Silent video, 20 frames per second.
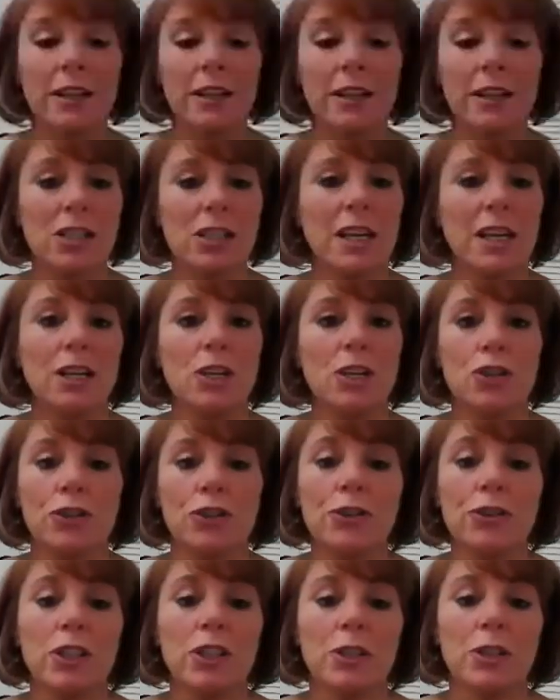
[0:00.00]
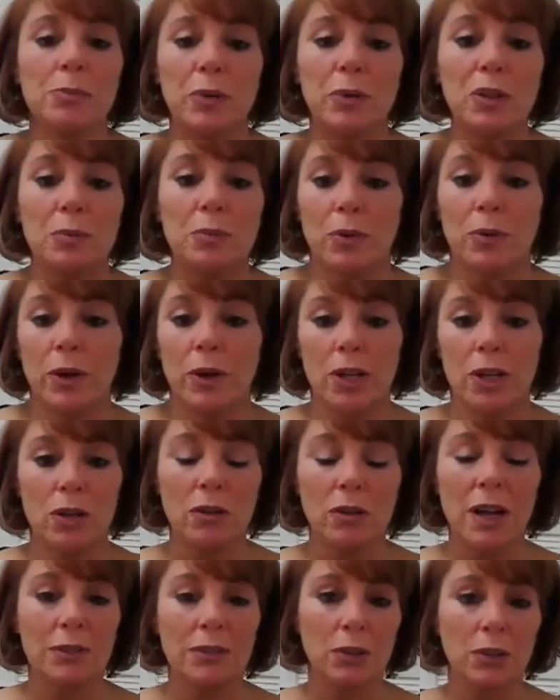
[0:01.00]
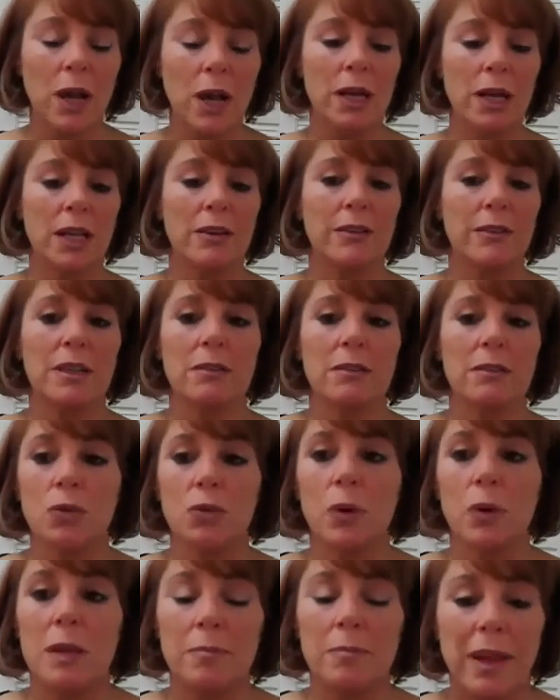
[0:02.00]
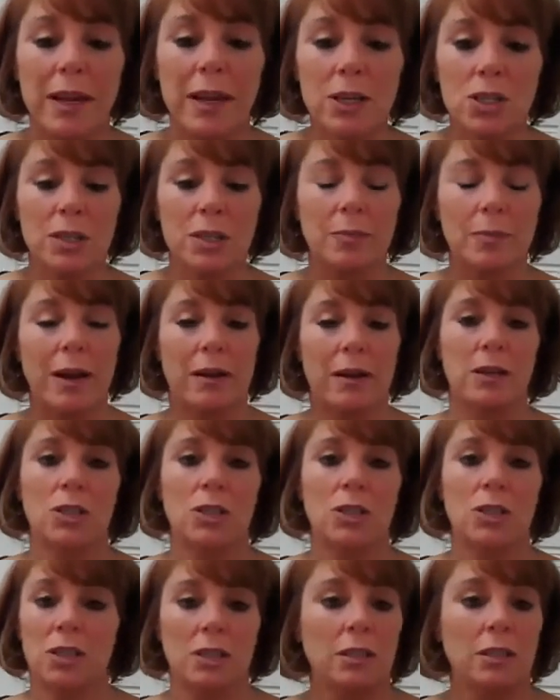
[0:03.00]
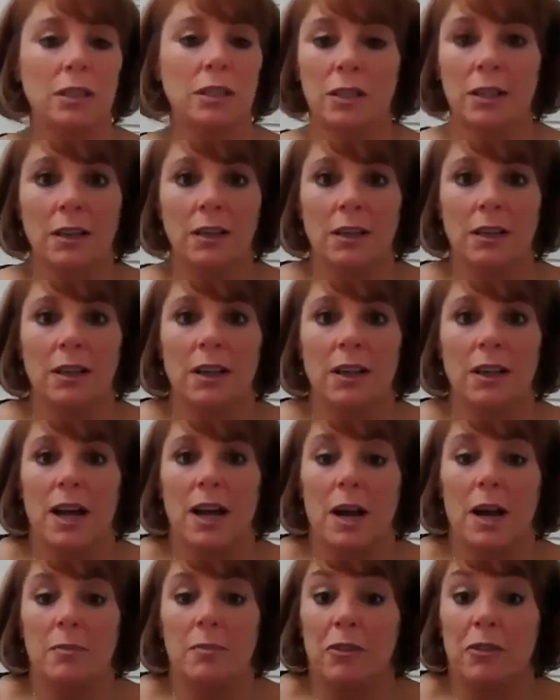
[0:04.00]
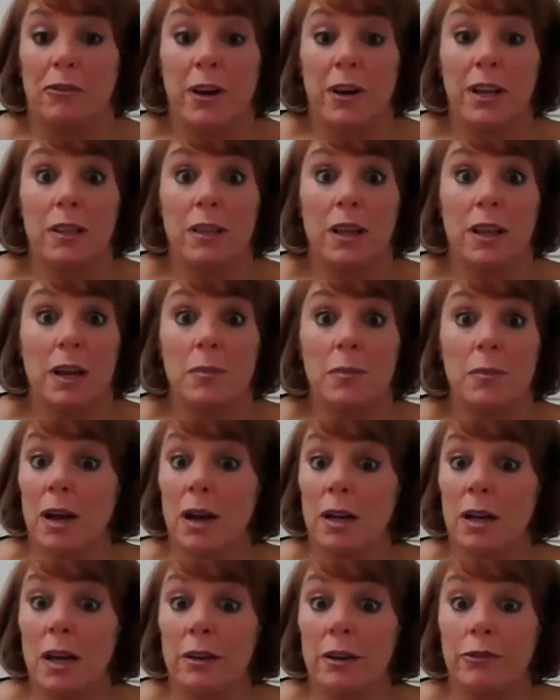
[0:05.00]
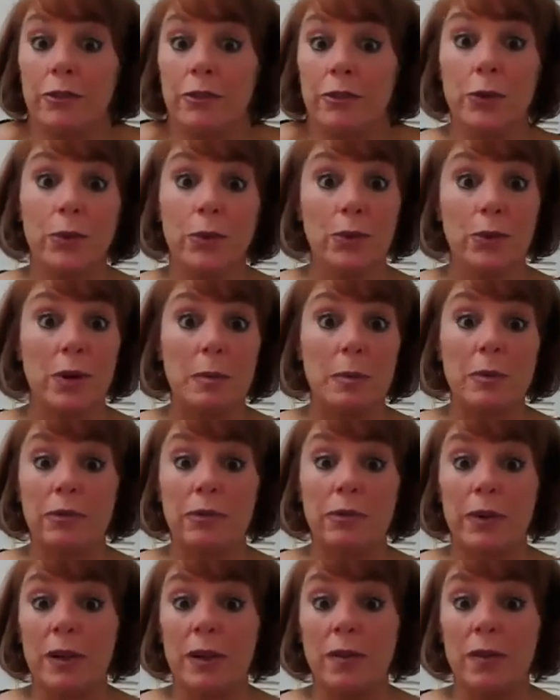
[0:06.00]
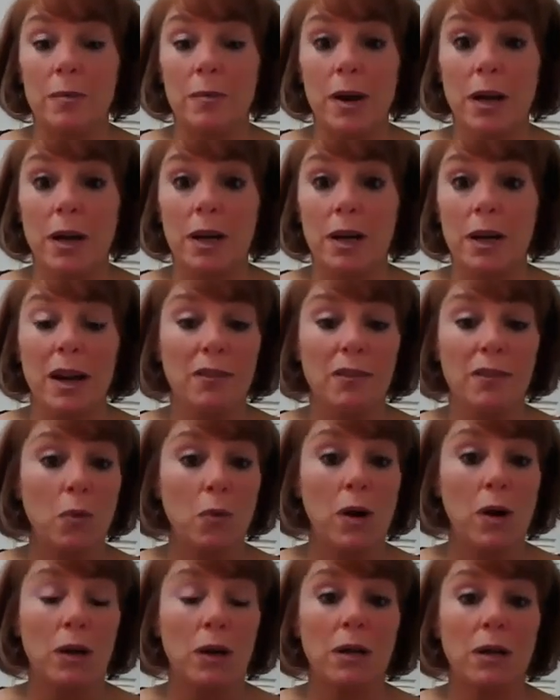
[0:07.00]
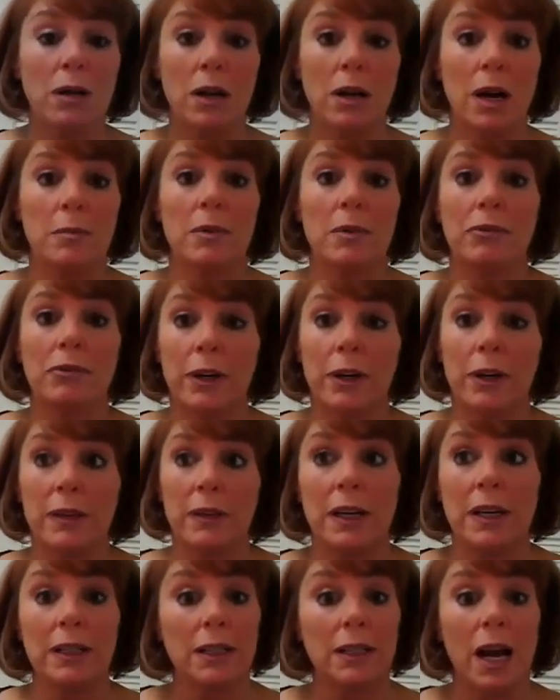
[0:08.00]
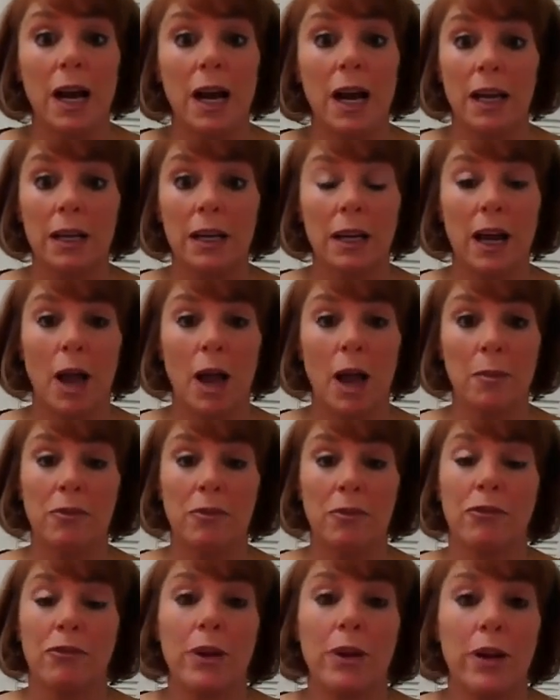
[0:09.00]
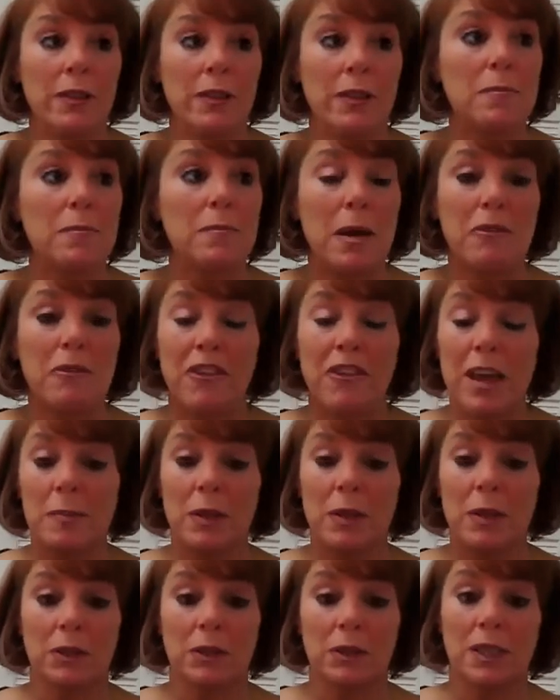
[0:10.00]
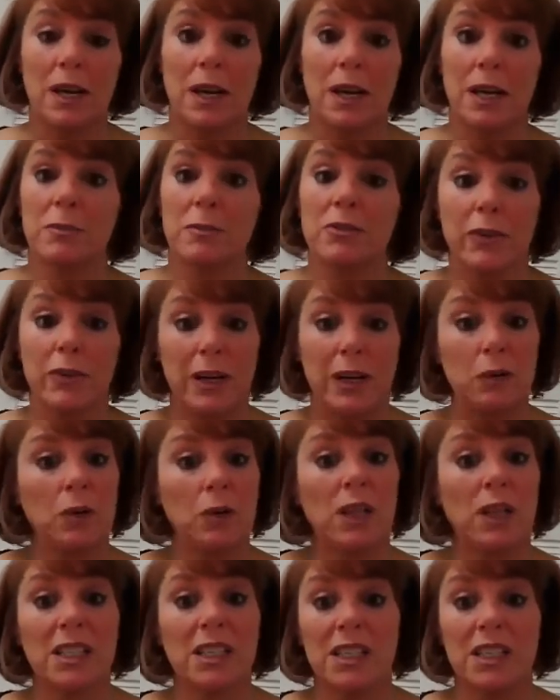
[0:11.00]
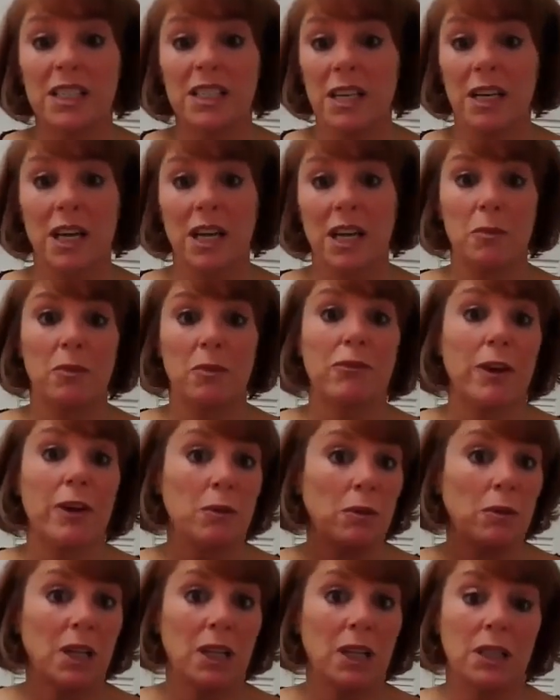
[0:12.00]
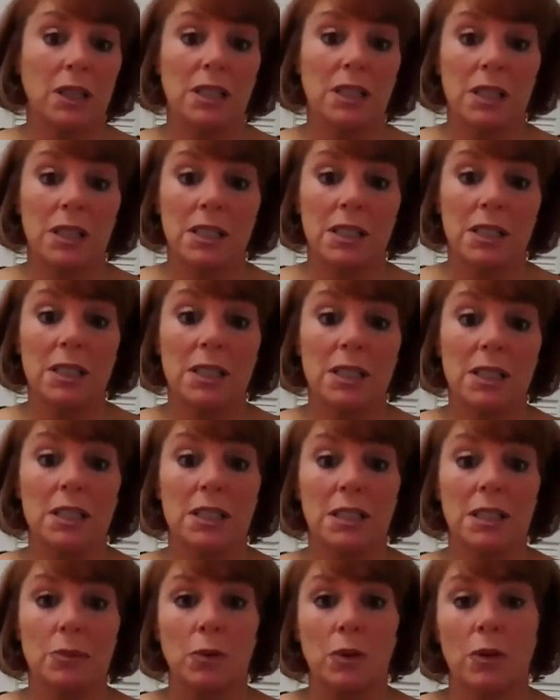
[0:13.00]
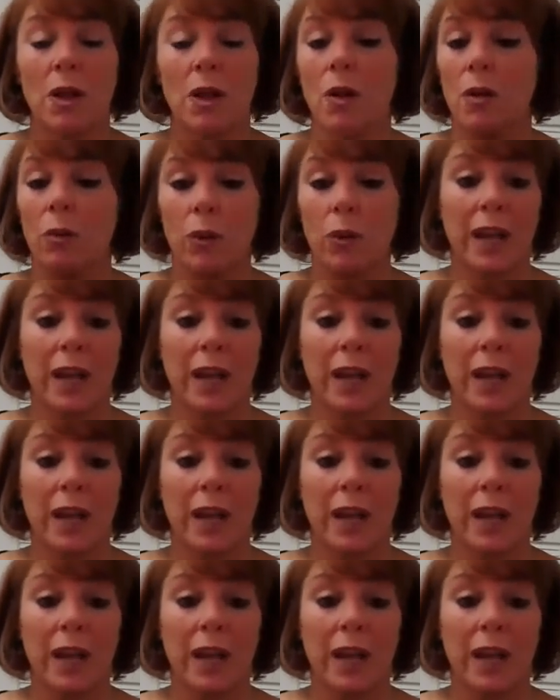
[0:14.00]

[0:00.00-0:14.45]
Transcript: get a journal and bullet point. You don't have to write even 20 pages about it. Just, I'm afraid that I'm not going to have food. I'm afraid that I'm not going to have water. I'm afraid that I'll die. I'm afraid that my family will die. I'm afraid we'll get sick. I'm afraid we'll get this disease. We'll